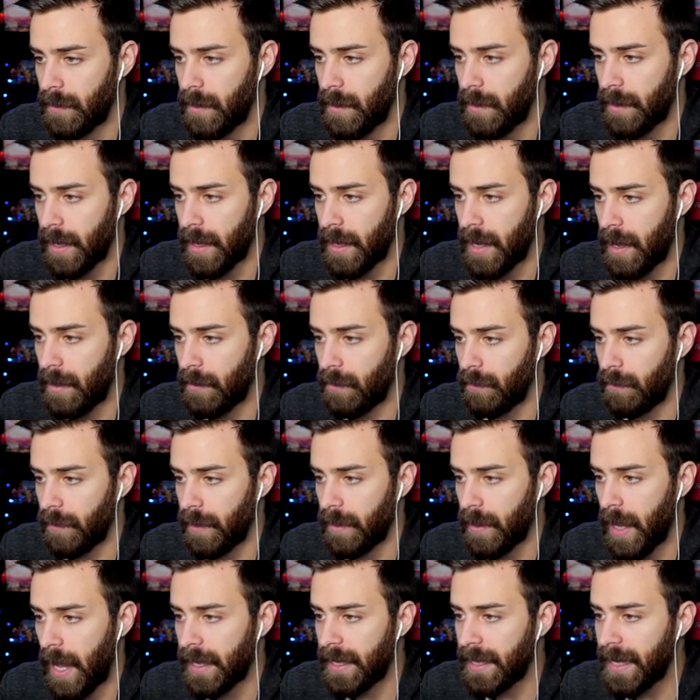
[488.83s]
Okay, now
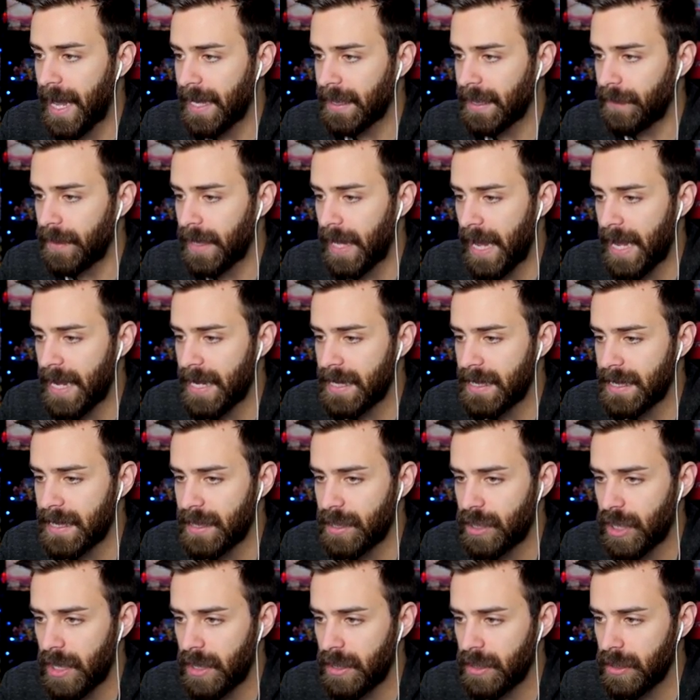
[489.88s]
I can activate
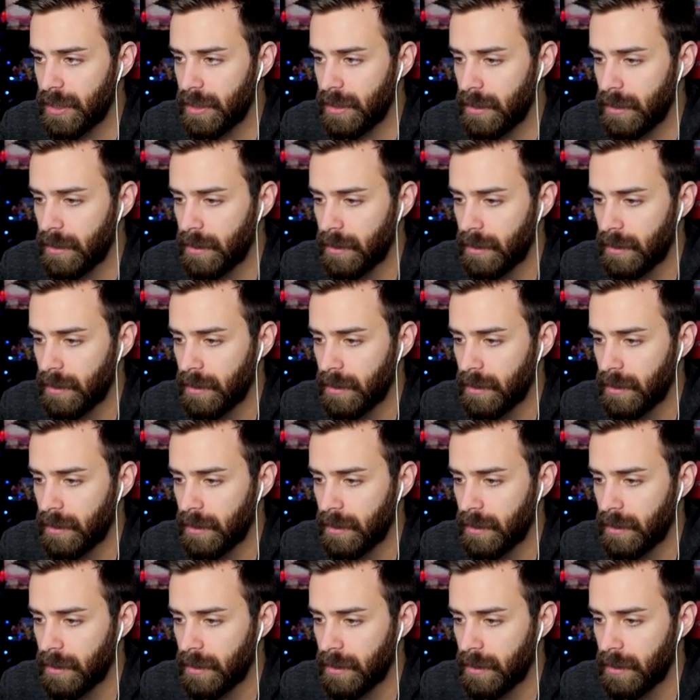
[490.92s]
AD changer?